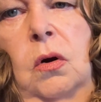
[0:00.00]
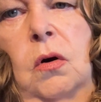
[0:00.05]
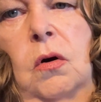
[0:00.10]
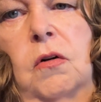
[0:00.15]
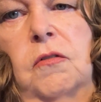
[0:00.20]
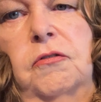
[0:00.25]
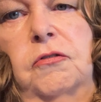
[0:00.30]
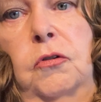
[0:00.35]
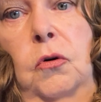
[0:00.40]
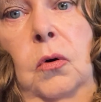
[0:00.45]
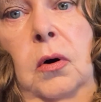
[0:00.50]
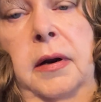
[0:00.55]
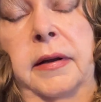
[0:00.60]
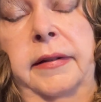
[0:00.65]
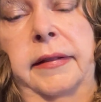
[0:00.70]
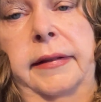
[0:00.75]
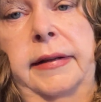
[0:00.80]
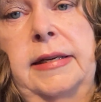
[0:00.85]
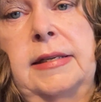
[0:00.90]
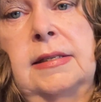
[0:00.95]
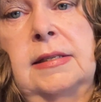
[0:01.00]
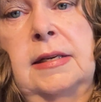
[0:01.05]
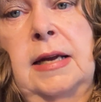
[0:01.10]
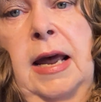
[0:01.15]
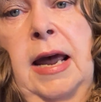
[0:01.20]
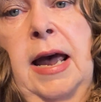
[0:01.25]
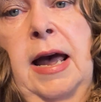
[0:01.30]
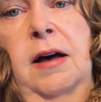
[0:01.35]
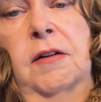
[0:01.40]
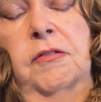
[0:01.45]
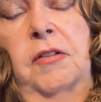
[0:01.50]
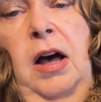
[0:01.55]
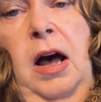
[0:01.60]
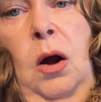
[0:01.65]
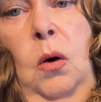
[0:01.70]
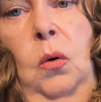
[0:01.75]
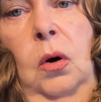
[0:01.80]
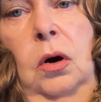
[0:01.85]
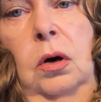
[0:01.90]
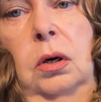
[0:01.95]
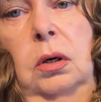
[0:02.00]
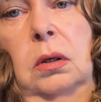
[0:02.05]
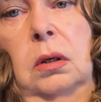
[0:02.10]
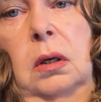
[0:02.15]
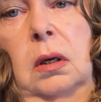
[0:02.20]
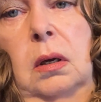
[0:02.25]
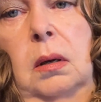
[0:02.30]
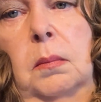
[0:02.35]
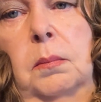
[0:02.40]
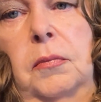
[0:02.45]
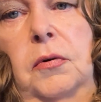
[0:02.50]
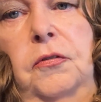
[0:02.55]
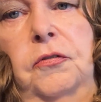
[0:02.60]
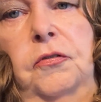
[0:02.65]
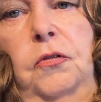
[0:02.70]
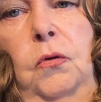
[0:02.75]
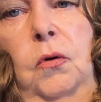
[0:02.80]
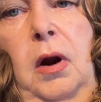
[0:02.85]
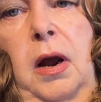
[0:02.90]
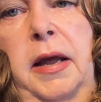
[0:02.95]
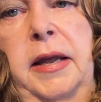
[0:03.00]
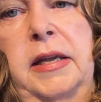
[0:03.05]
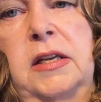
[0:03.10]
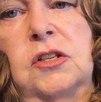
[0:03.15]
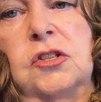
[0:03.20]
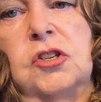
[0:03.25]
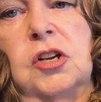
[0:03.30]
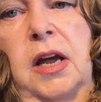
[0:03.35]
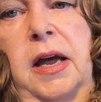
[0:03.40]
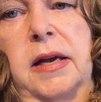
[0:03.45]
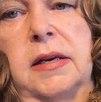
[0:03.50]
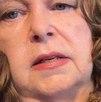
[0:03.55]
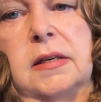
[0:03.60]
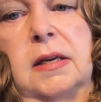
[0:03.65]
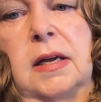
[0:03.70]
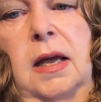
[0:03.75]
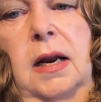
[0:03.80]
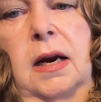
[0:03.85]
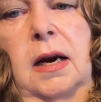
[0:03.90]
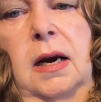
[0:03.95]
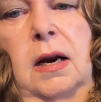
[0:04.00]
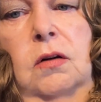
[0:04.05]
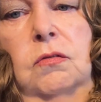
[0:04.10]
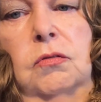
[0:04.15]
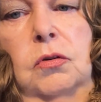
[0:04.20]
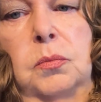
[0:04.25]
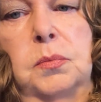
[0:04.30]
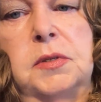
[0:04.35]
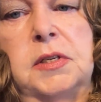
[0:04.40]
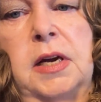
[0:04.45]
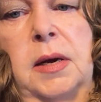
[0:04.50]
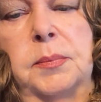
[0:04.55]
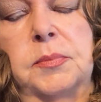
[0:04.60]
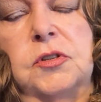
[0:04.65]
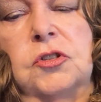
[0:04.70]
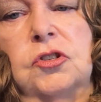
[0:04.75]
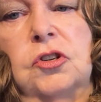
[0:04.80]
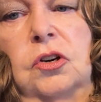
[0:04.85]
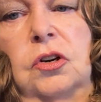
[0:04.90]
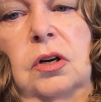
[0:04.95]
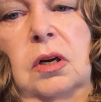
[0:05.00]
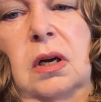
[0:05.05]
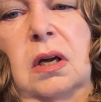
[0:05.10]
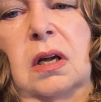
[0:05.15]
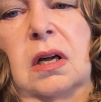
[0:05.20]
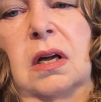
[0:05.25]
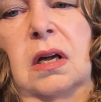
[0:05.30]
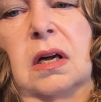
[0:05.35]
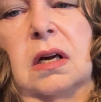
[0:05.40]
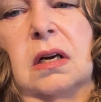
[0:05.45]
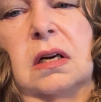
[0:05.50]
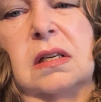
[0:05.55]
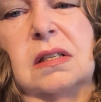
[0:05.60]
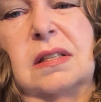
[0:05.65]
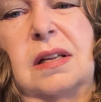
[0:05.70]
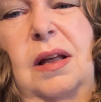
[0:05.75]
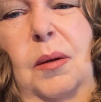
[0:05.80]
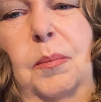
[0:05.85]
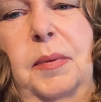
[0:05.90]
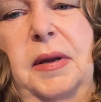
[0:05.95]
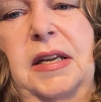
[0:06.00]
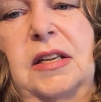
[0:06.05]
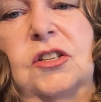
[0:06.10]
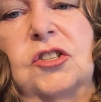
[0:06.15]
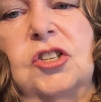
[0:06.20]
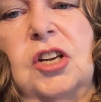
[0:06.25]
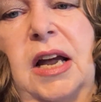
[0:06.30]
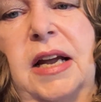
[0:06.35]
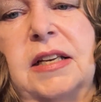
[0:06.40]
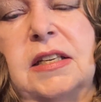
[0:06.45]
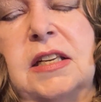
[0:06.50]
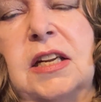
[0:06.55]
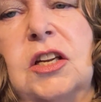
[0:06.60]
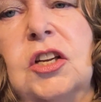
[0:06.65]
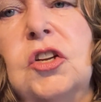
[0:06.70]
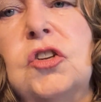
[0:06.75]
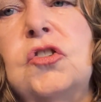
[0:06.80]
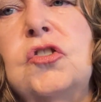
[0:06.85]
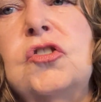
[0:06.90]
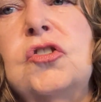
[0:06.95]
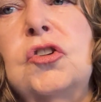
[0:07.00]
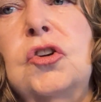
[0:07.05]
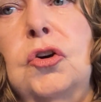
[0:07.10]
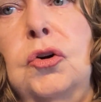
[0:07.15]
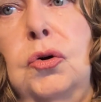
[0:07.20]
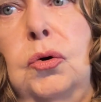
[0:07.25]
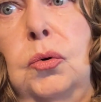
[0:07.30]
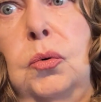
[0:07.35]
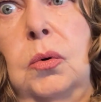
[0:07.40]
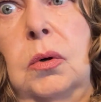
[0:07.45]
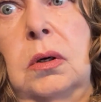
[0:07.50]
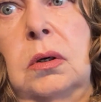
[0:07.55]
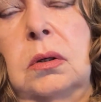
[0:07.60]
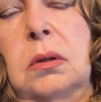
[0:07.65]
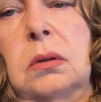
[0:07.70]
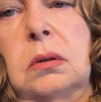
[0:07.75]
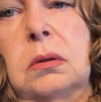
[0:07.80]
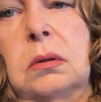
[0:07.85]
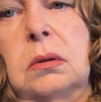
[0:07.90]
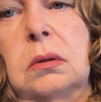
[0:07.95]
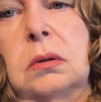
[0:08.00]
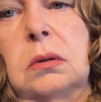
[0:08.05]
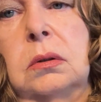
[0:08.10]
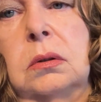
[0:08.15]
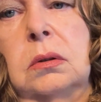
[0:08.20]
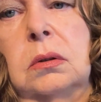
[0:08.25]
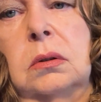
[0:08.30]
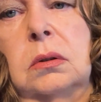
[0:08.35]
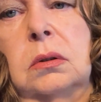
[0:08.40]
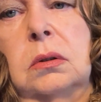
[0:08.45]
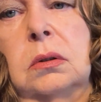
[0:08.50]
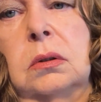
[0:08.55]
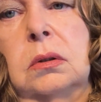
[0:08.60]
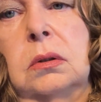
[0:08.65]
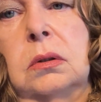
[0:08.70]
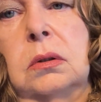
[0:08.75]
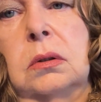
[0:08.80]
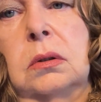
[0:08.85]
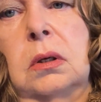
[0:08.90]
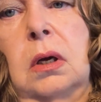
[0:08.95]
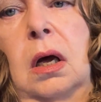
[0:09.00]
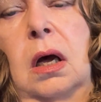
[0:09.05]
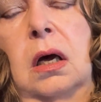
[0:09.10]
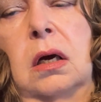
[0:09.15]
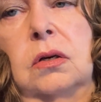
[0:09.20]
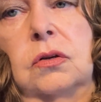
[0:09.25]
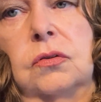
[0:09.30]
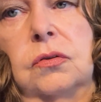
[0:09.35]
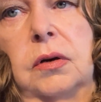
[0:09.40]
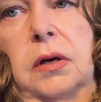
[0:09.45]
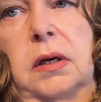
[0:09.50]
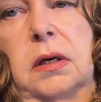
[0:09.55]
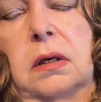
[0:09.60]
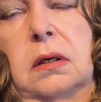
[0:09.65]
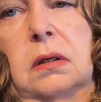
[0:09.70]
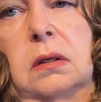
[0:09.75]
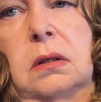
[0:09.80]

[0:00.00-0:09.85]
for at least a half hour before I inject to get it at room temperature, because I'll be injecting 200